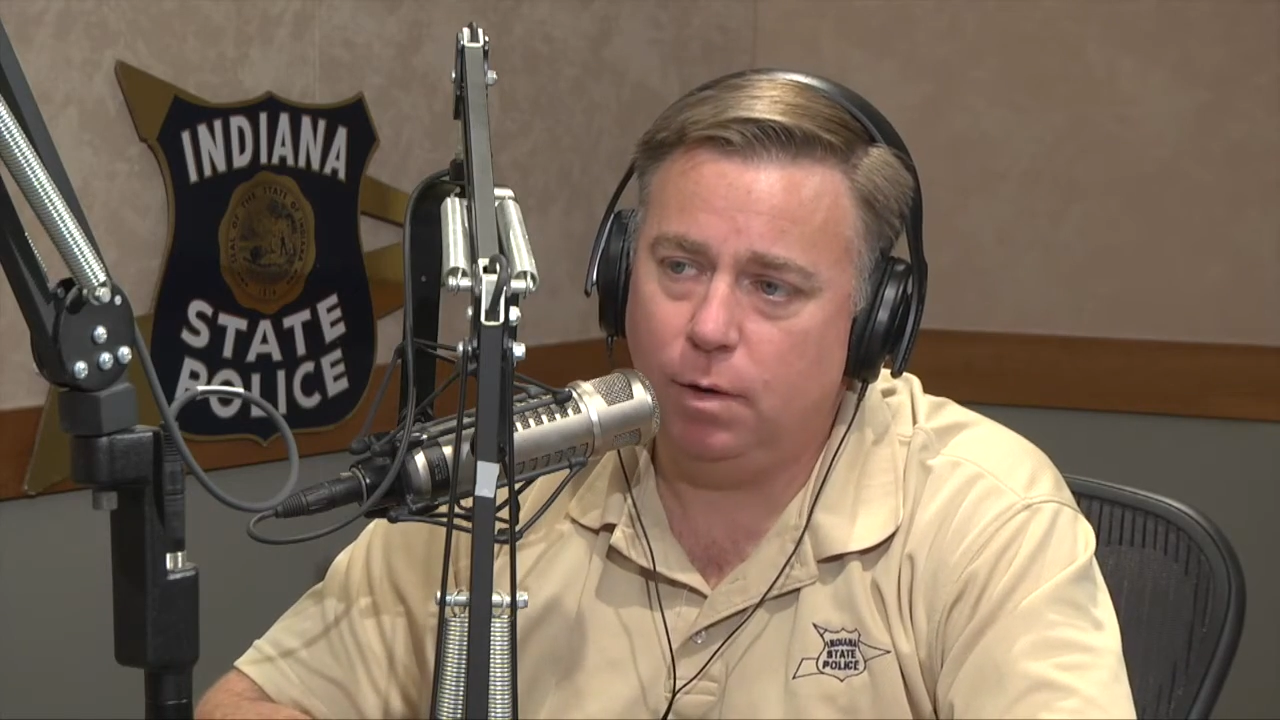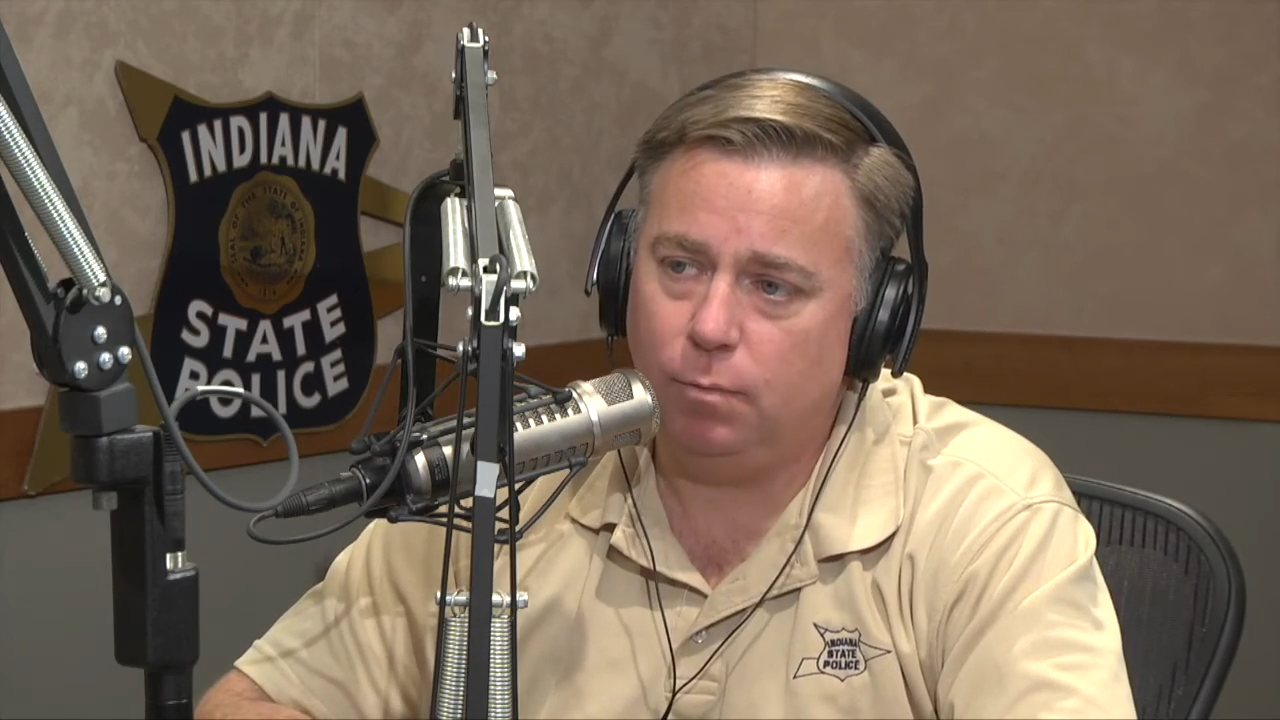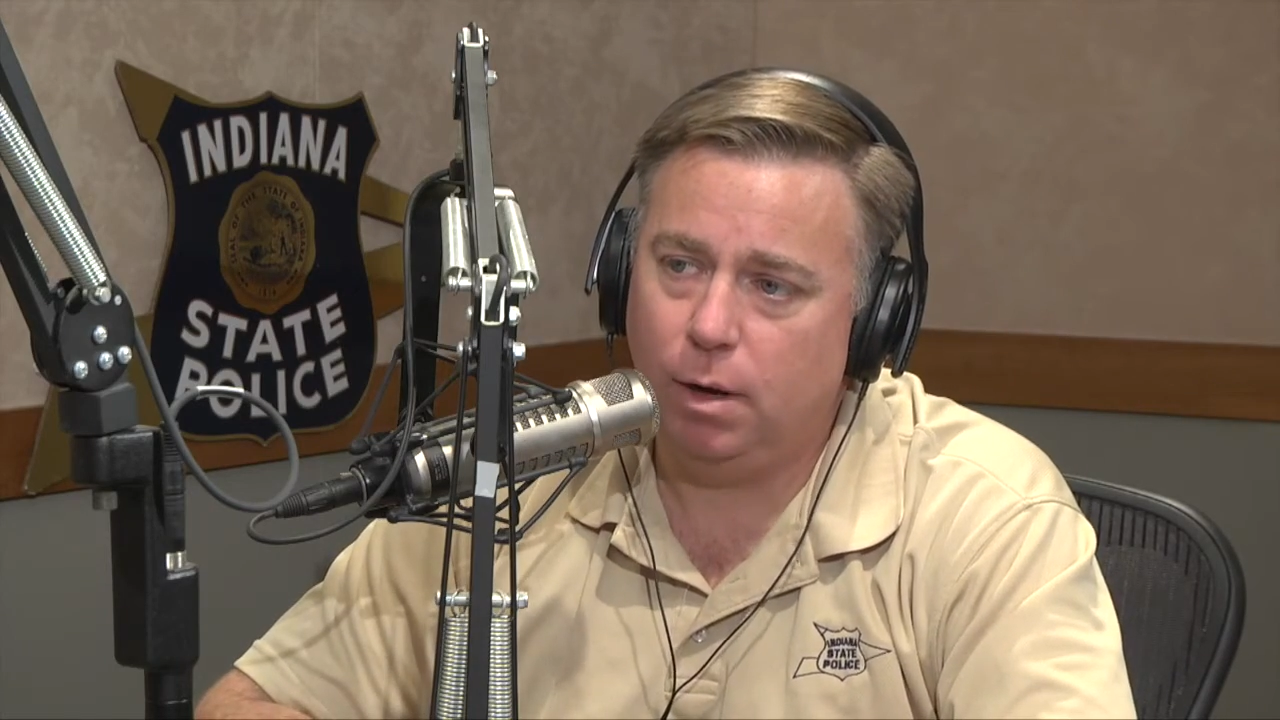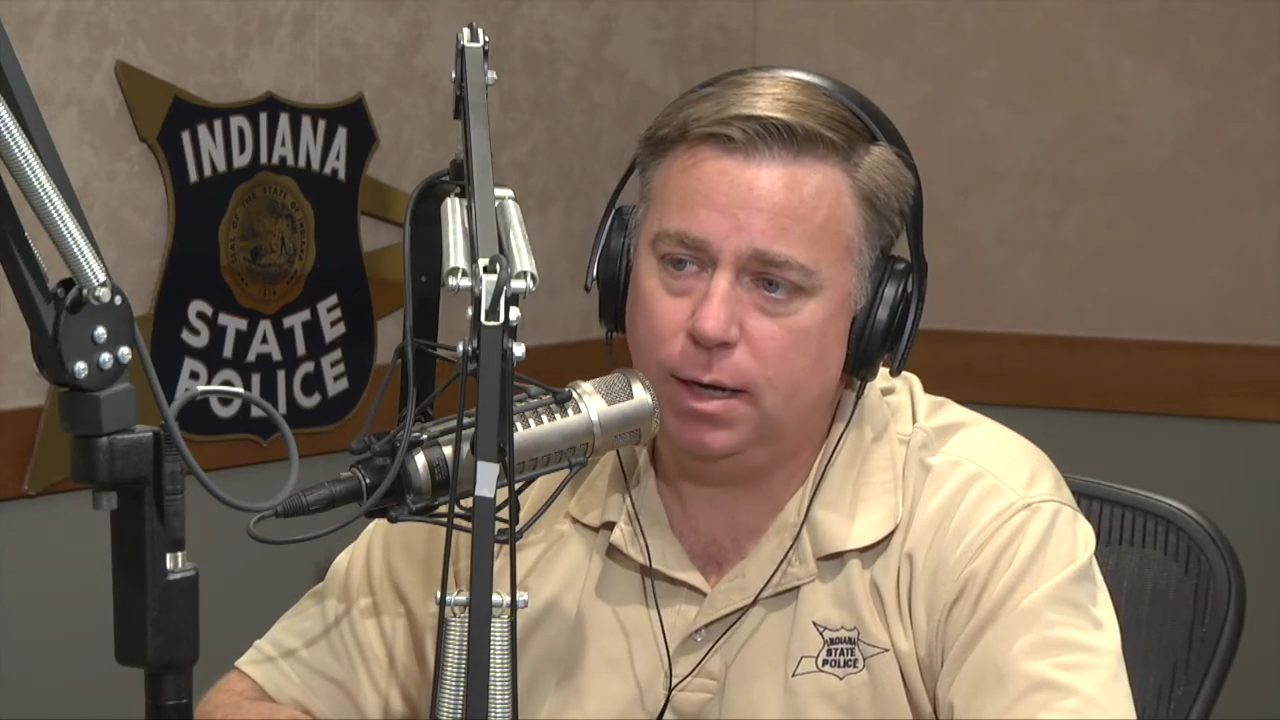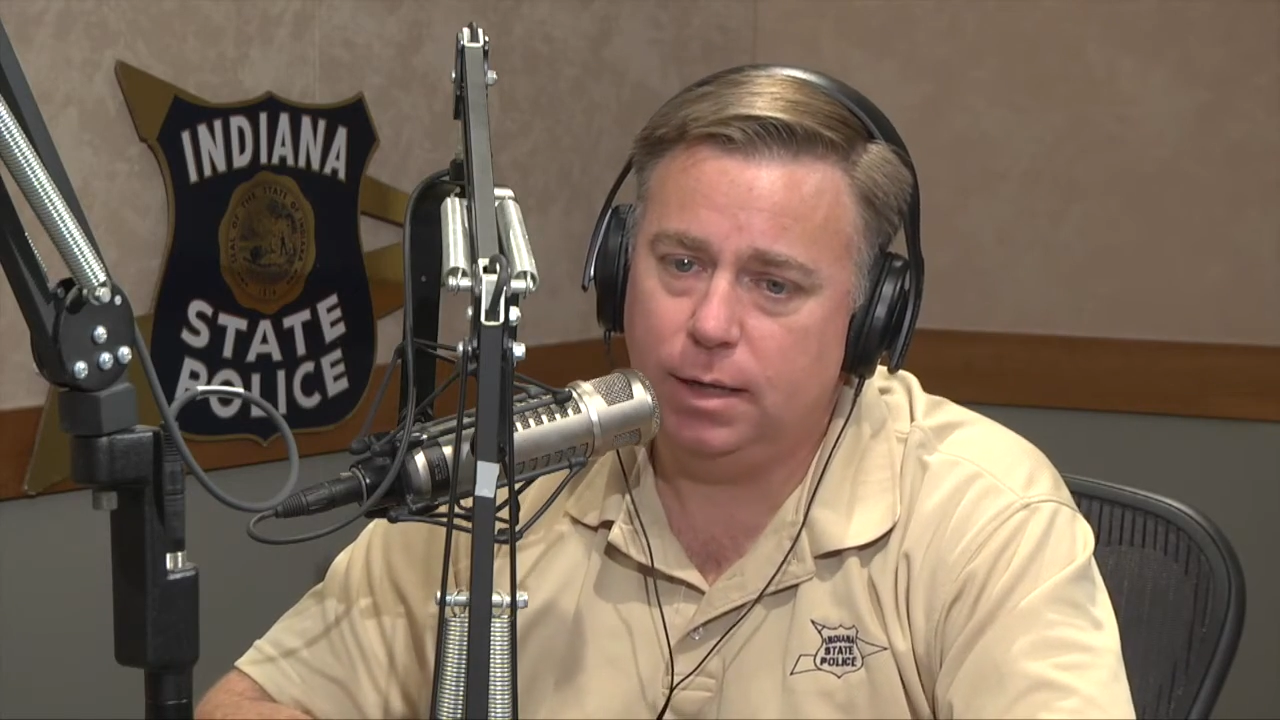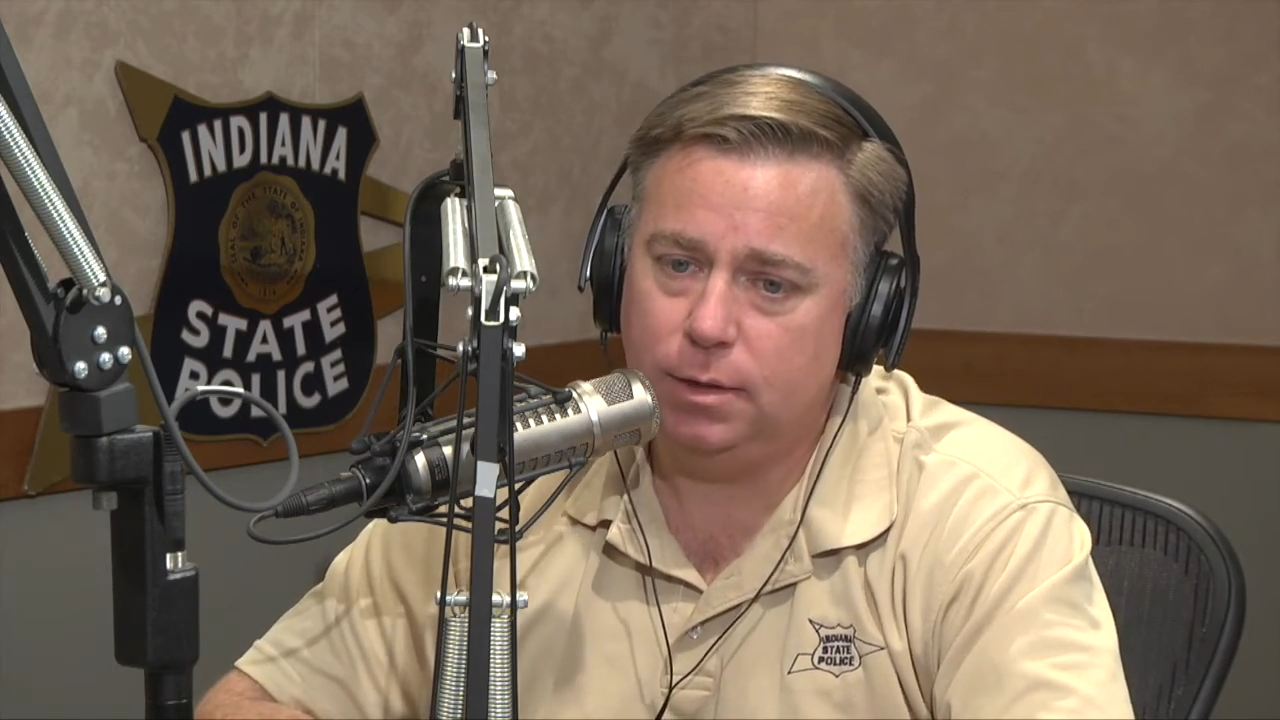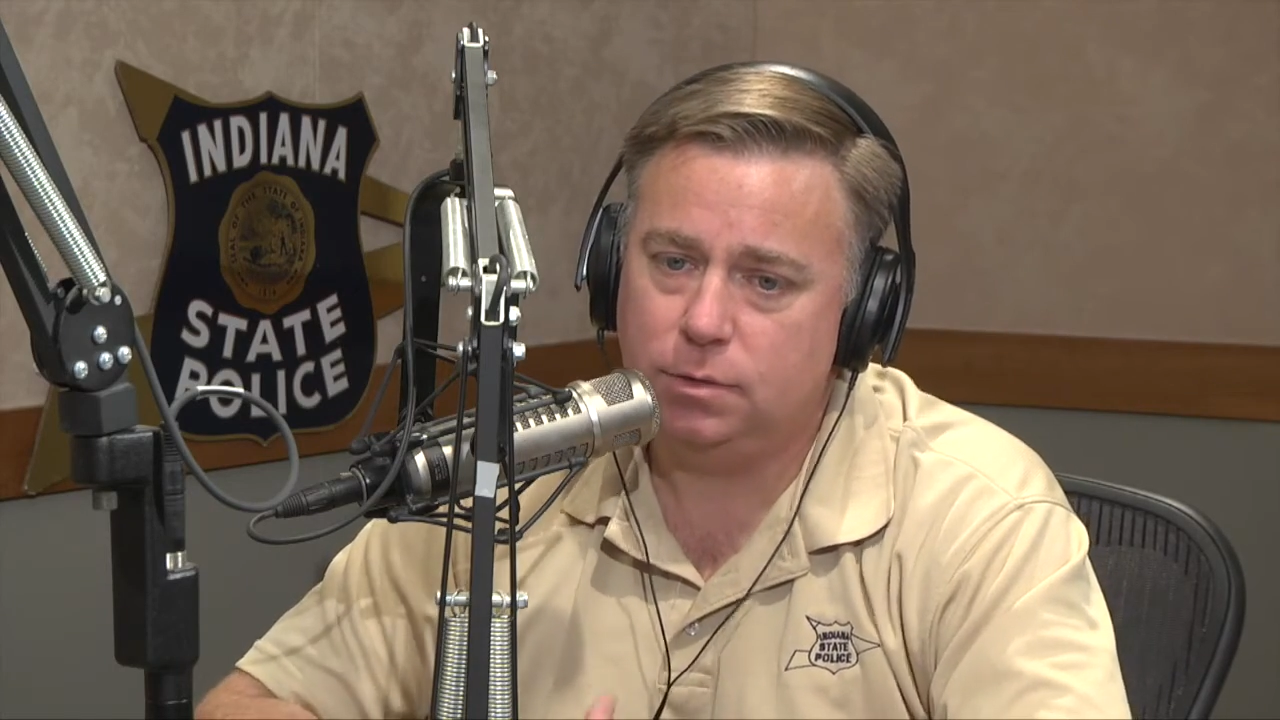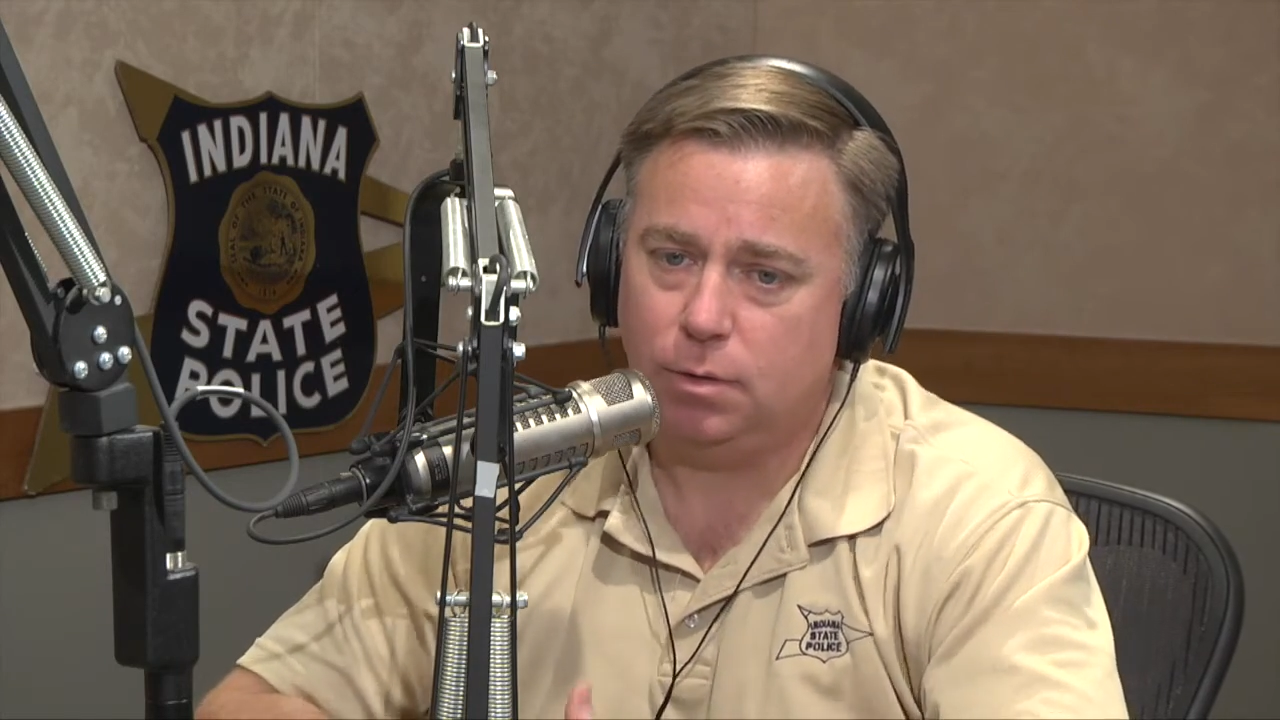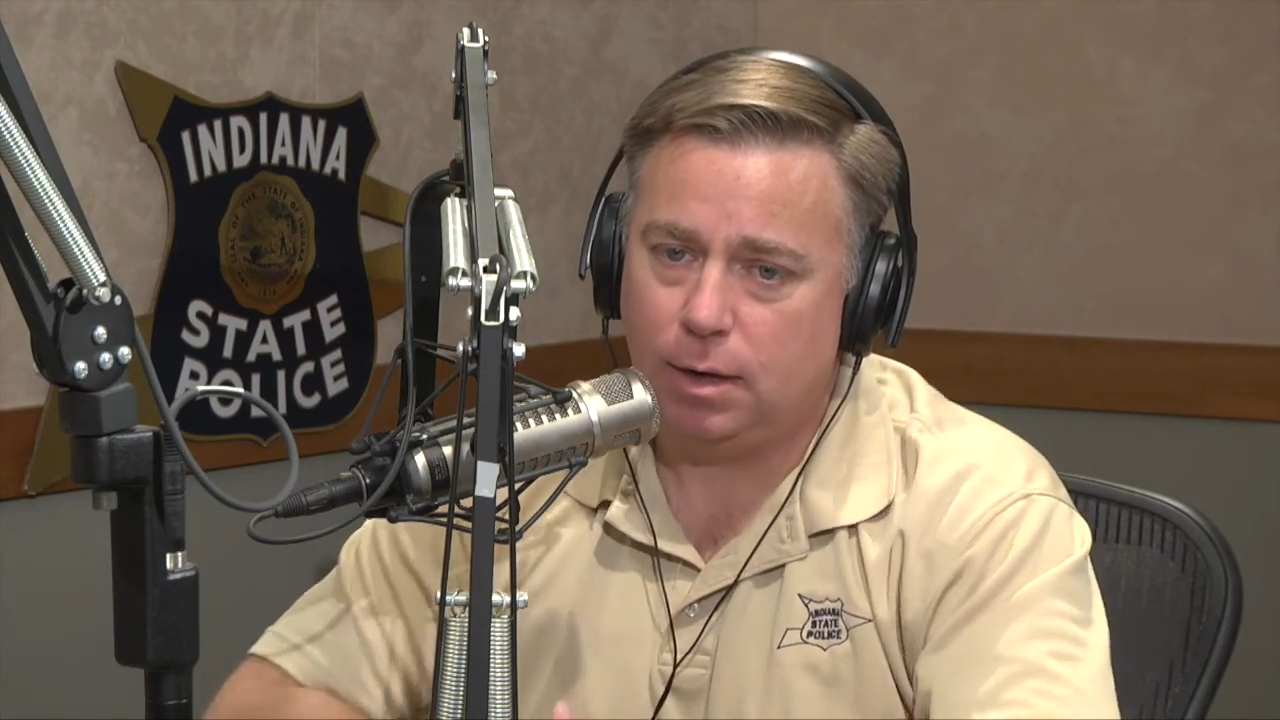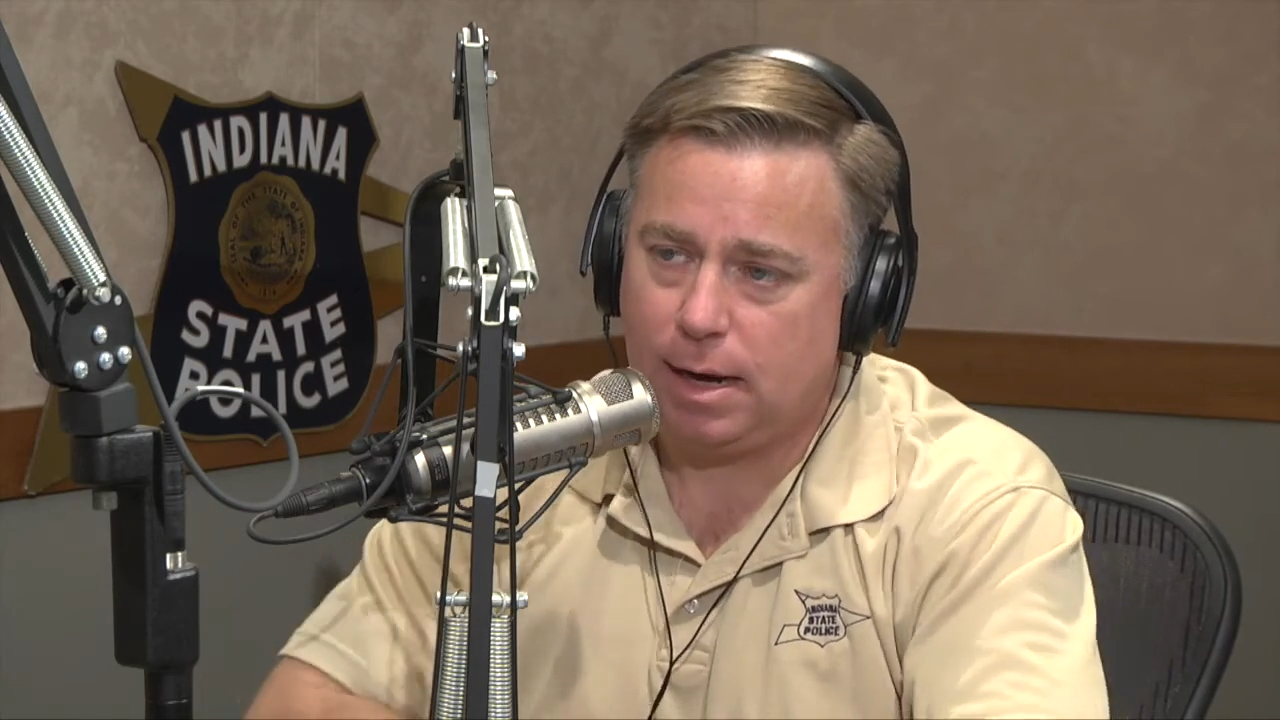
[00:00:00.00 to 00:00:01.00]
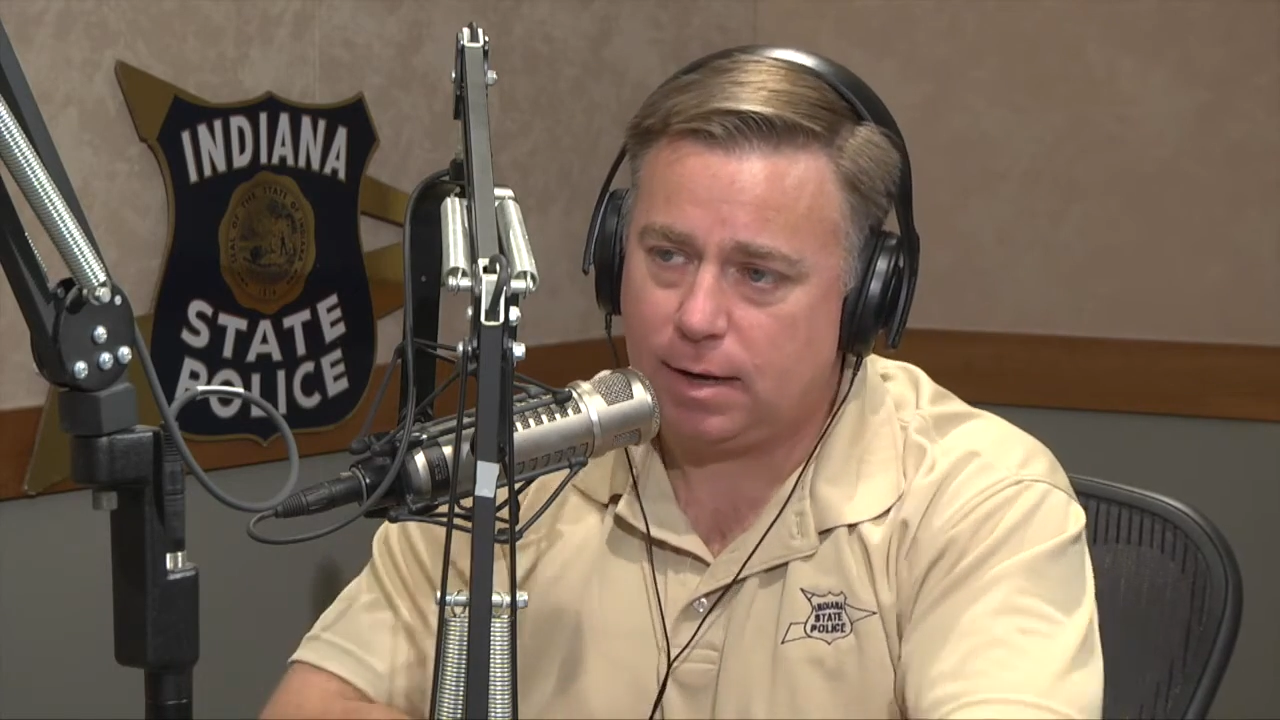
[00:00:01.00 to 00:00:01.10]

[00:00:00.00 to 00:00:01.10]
on what it is or how